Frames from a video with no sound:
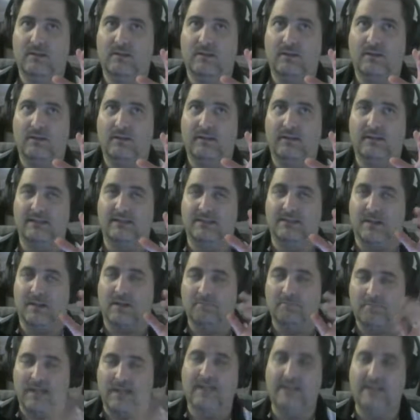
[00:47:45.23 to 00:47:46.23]
is
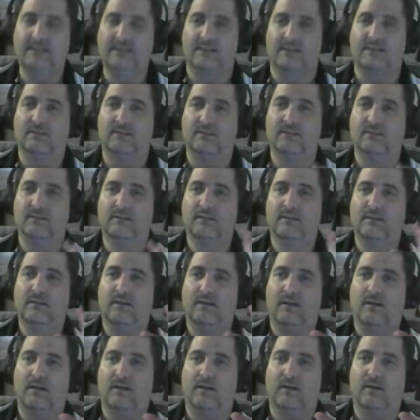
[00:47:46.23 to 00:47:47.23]
amazing.
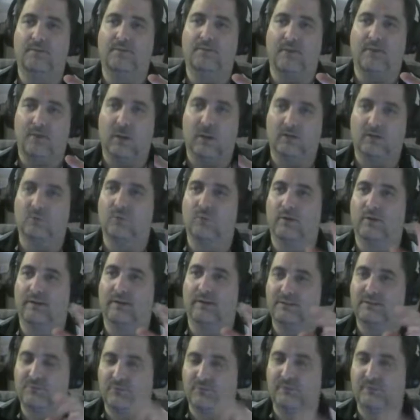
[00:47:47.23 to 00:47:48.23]
The artwork
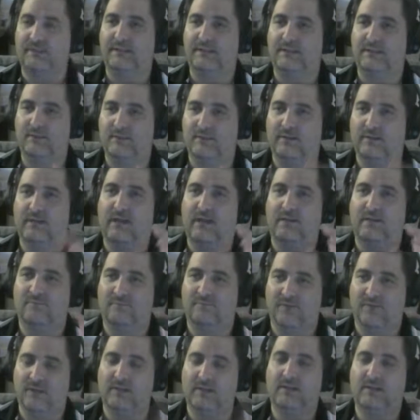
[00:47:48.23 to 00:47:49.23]
is really good and
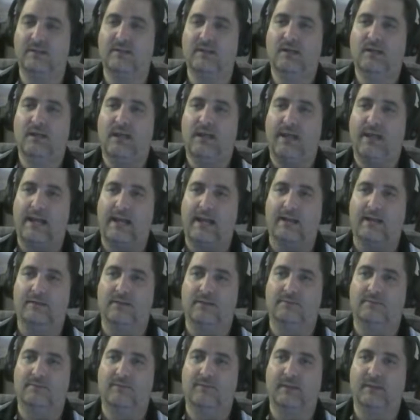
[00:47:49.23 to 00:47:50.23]
fun, and
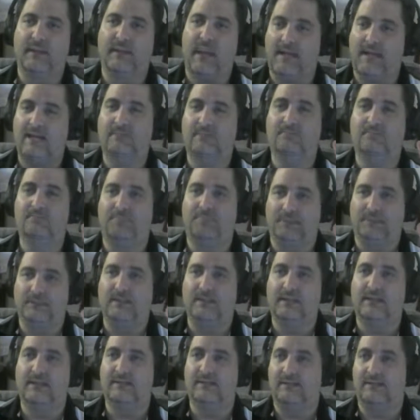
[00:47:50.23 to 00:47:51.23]
the
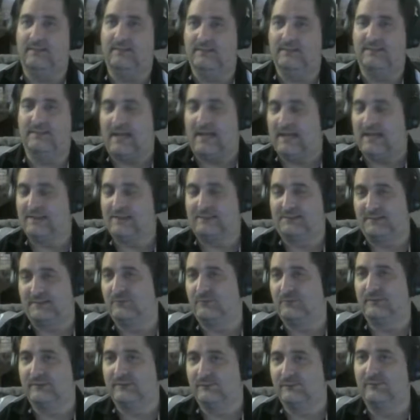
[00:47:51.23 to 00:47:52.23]
gameplay is actually
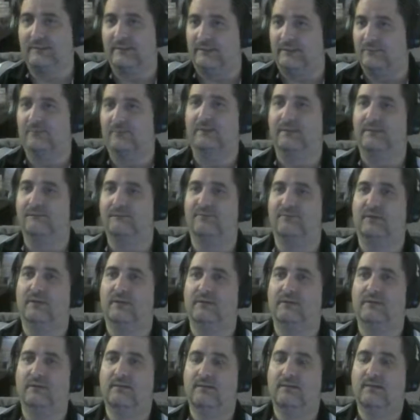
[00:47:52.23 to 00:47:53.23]
really, really, really fun.
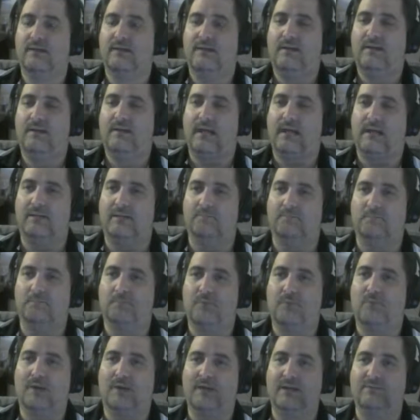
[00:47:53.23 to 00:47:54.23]
And my
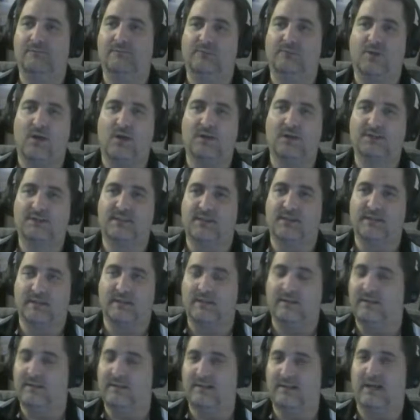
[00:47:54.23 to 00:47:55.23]
wife lost like an
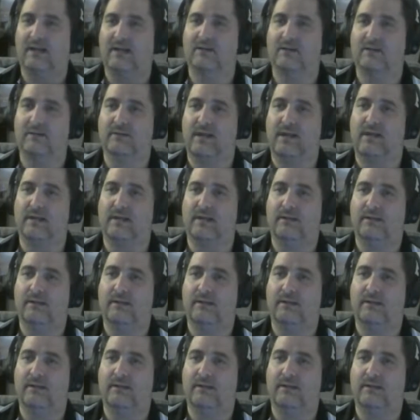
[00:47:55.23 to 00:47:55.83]
entire day